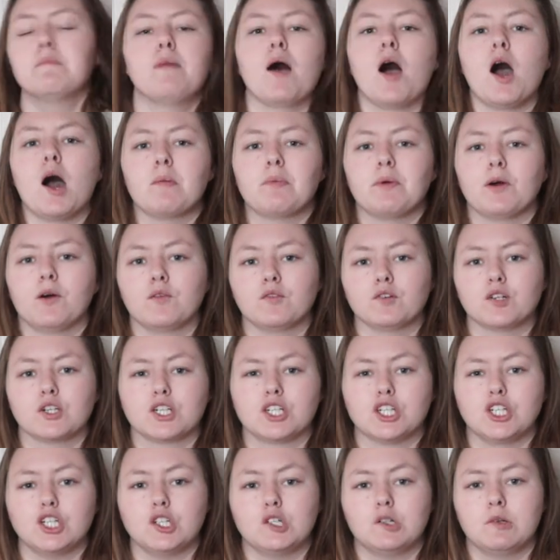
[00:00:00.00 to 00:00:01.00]
pop over
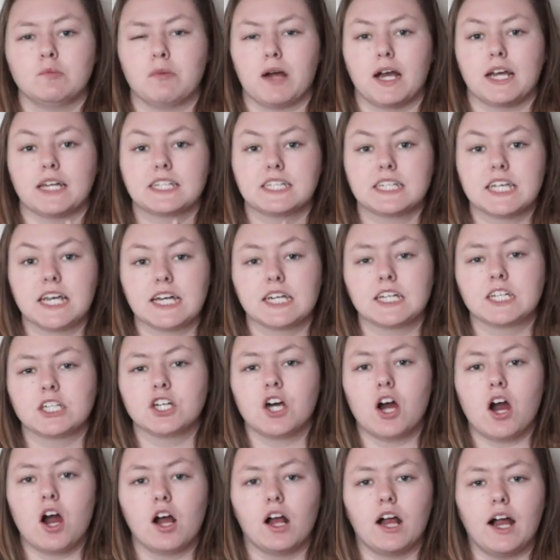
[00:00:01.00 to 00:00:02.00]
to my
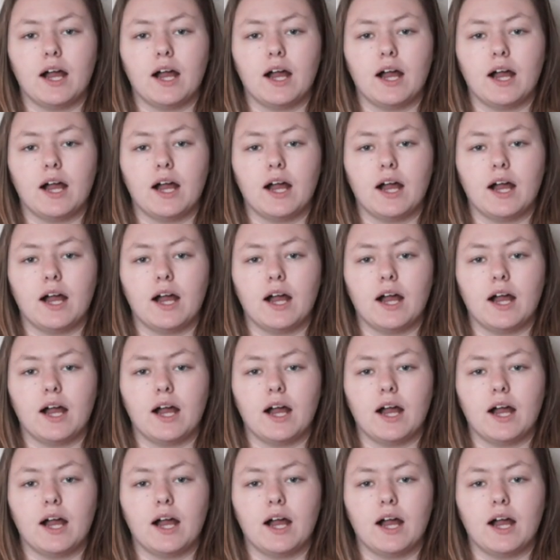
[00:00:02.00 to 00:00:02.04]
TikTok.